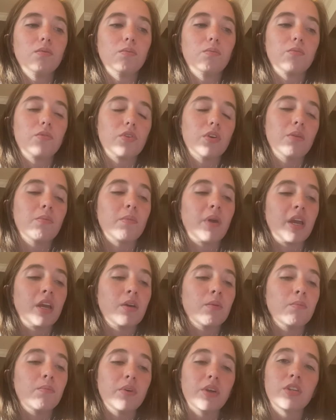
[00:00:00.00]
could make
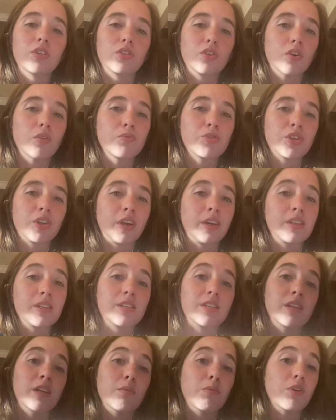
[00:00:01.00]
a big sculpture like
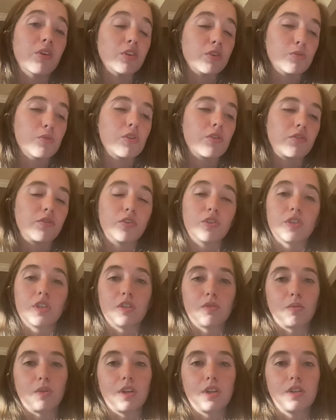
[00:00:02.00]
this and it be as beautiful as
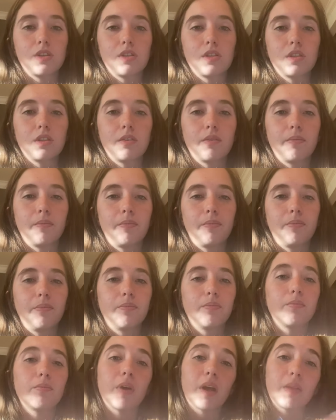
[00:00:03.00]
this one is.
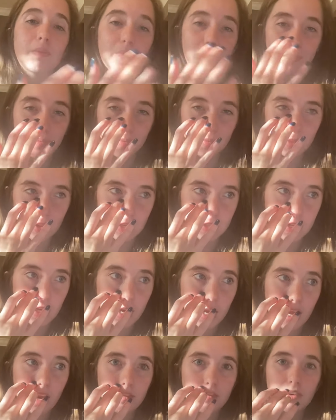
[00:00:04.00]
But that's all
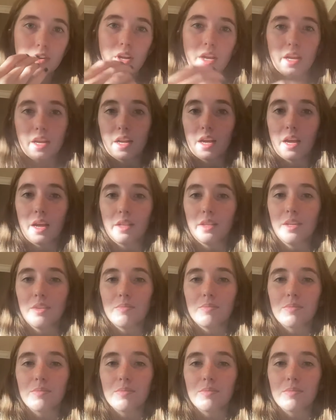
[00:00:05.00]
I have for Diana Ali.